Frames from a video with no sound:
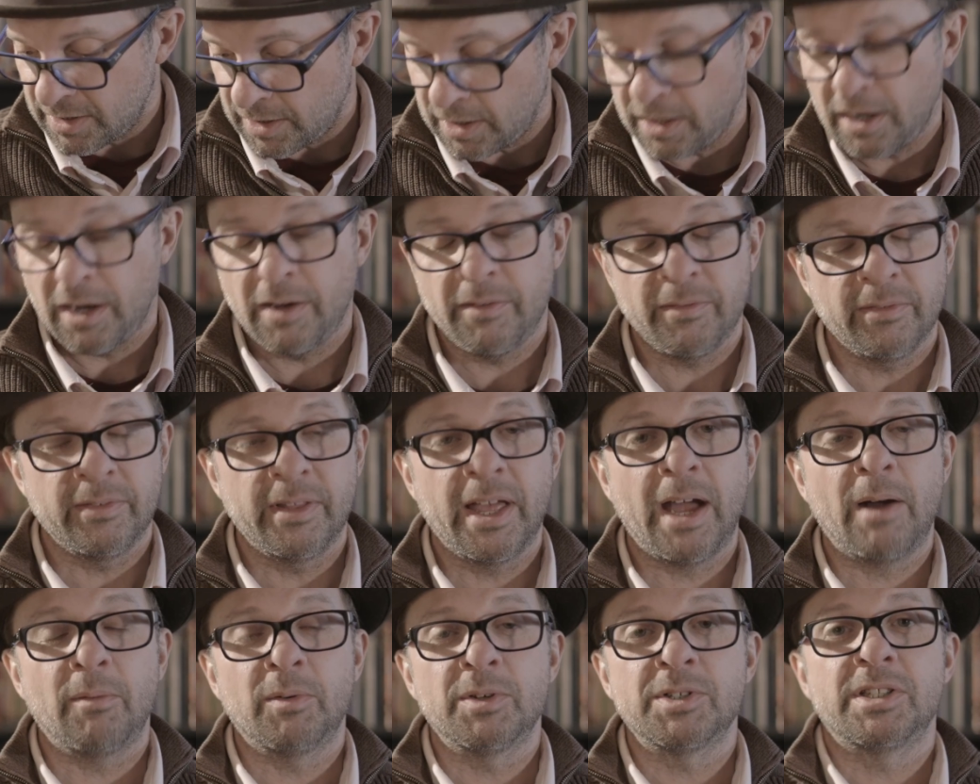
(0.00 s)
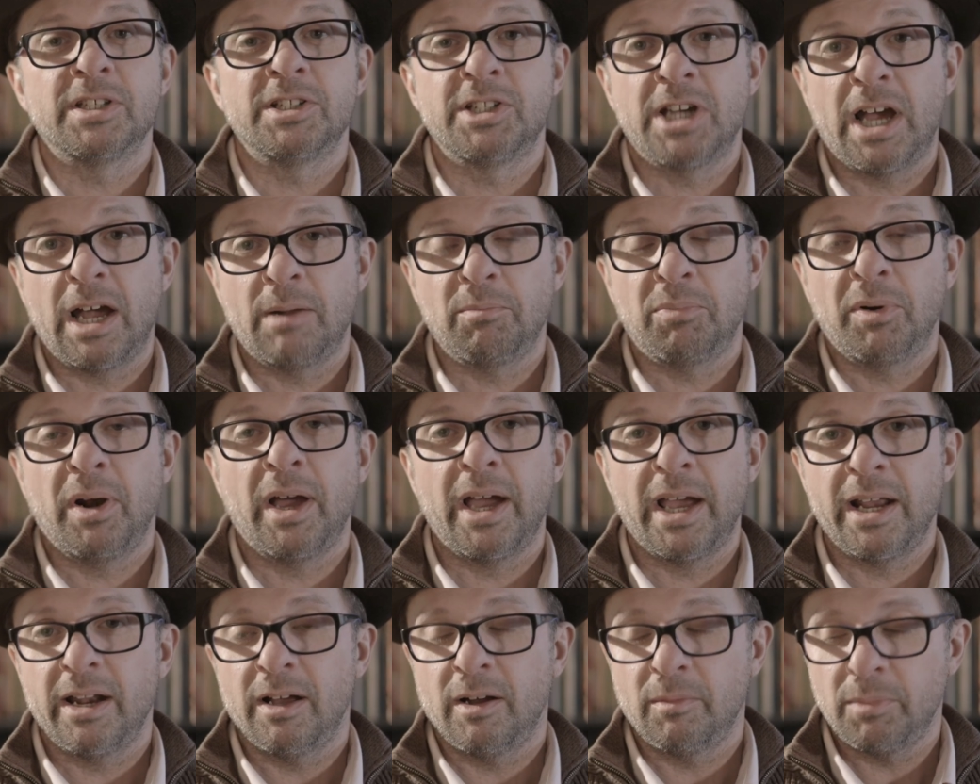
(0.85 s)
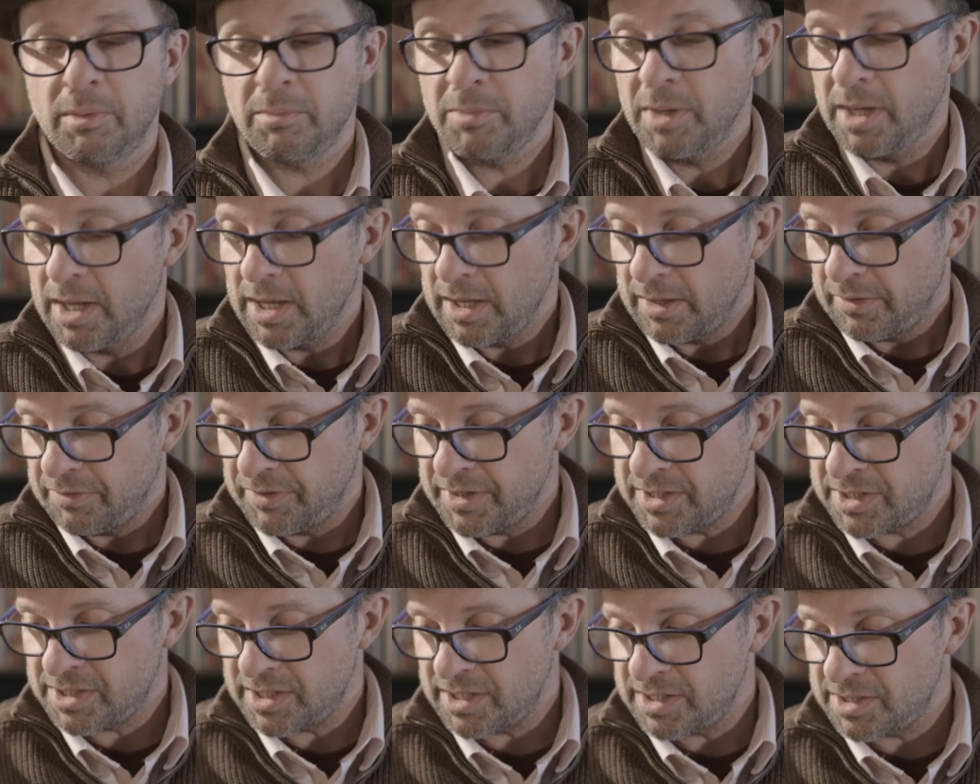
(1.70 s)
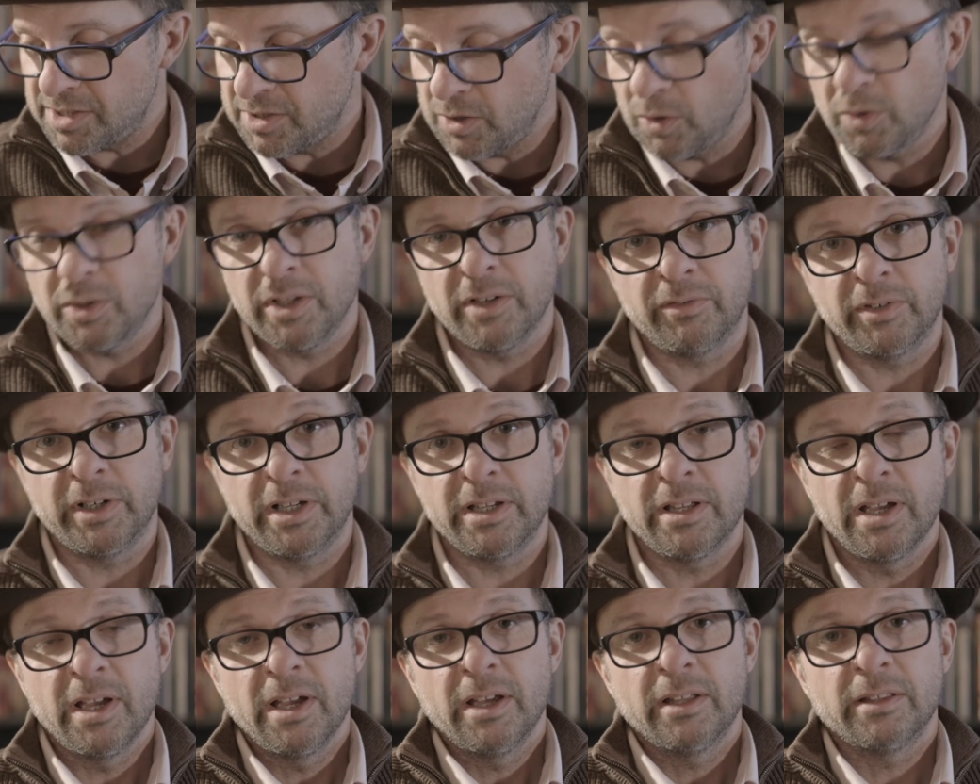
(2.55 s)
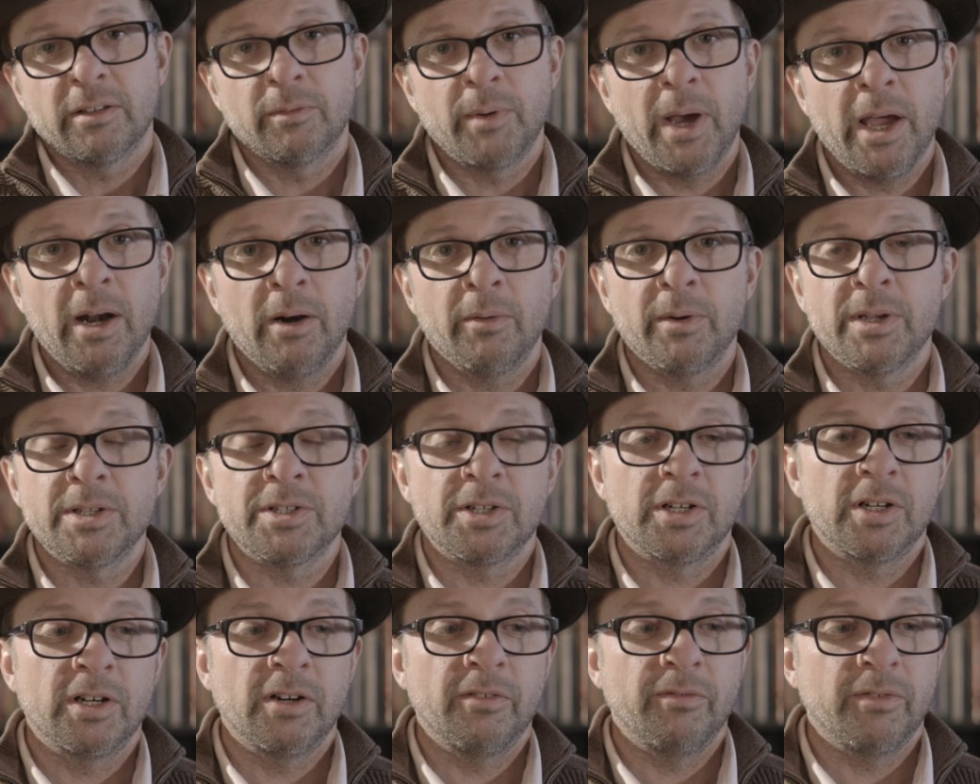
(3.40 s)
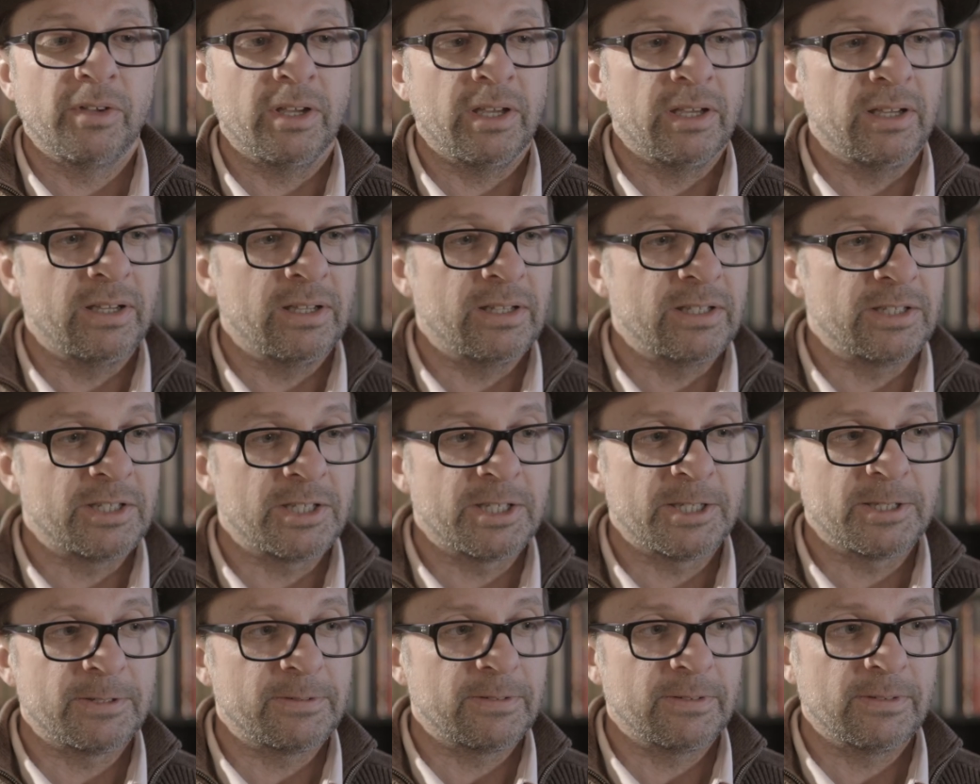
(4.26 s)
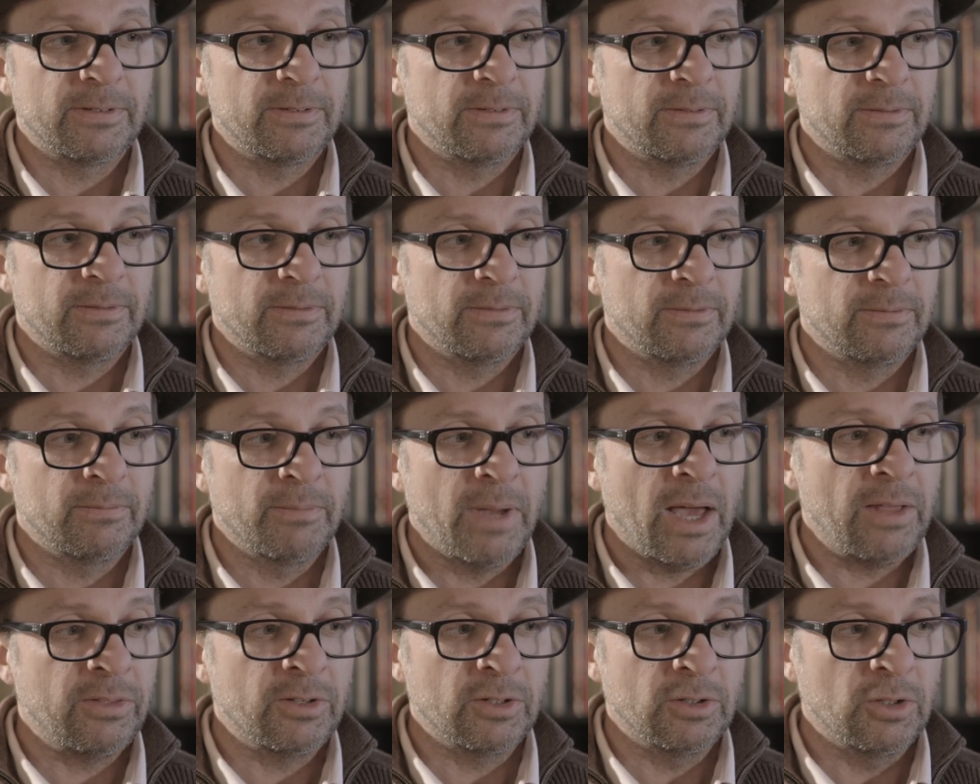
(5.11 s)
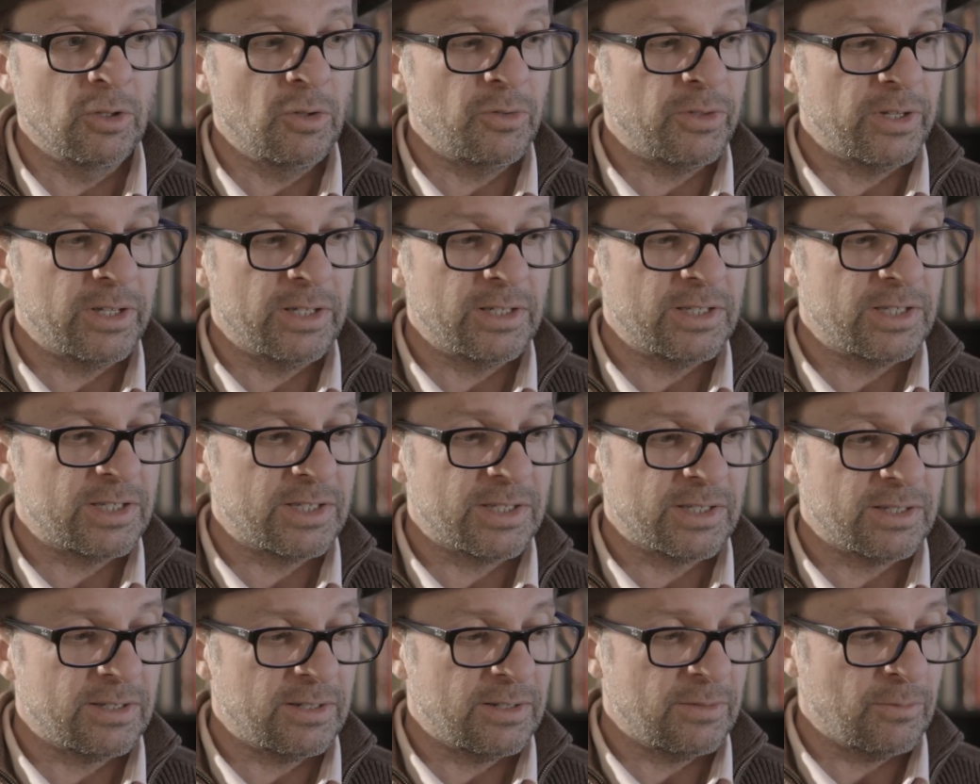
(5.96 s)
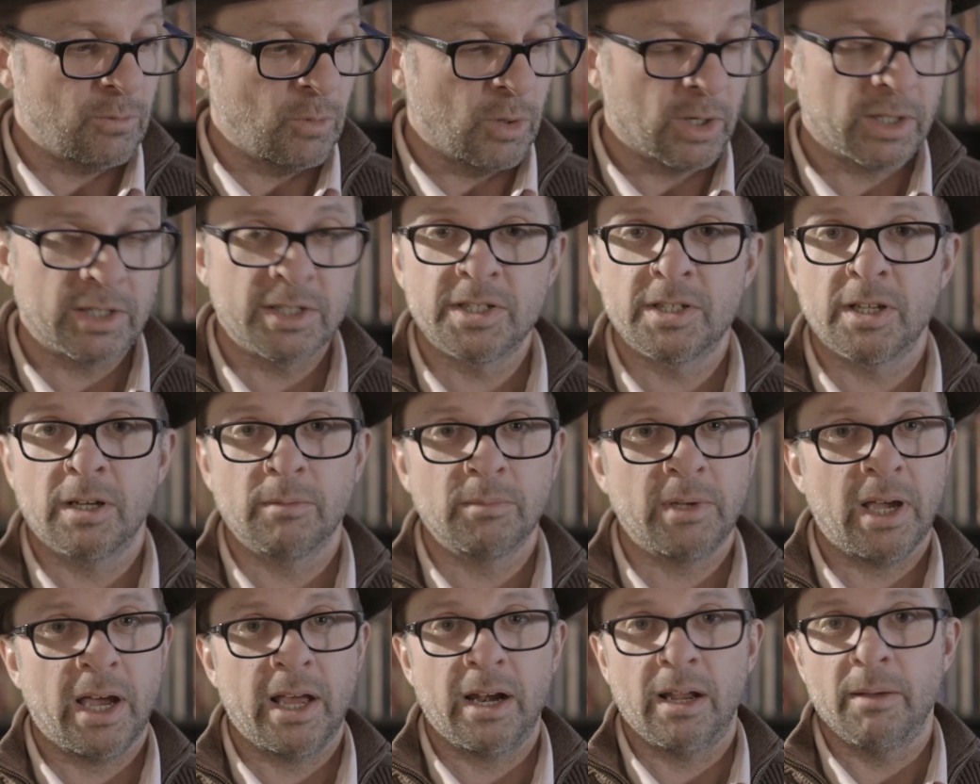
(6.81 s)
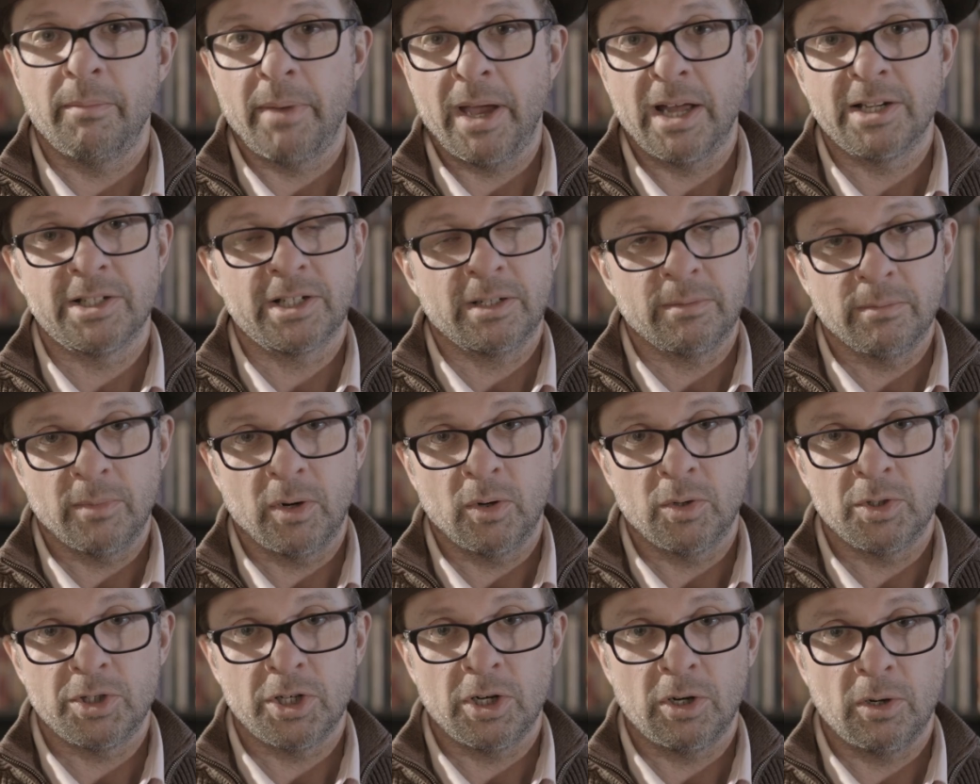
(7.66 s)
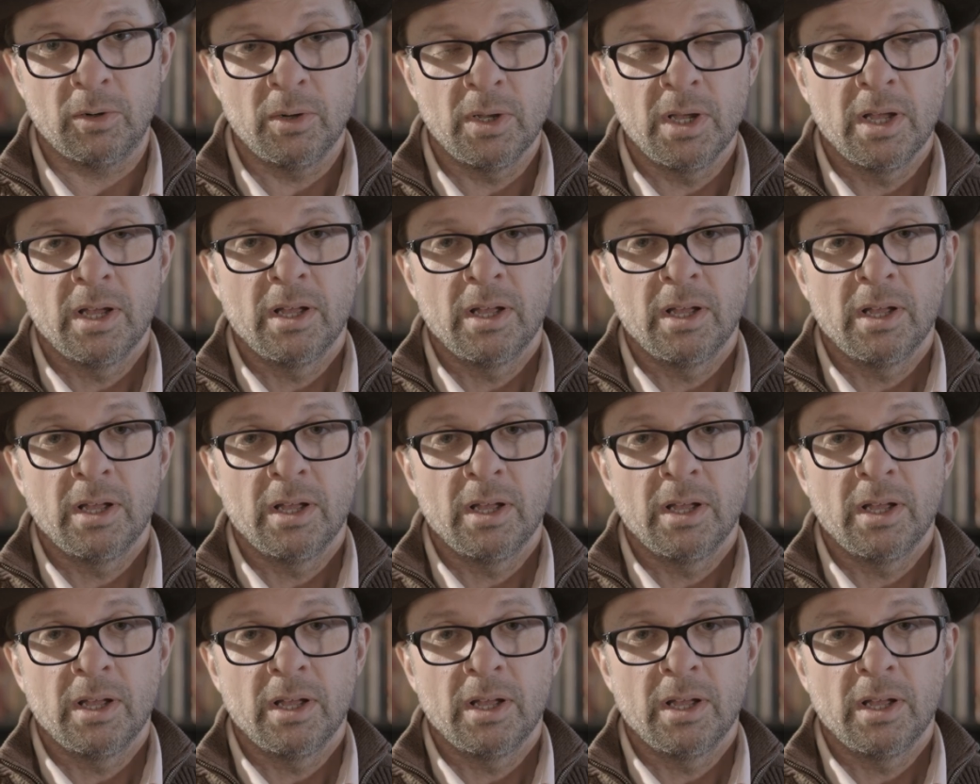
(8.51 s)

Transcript: and that was the John Prine album. This is no different. The Rhino Reserve is Matthew Lutthans worked some kind of magic mojo.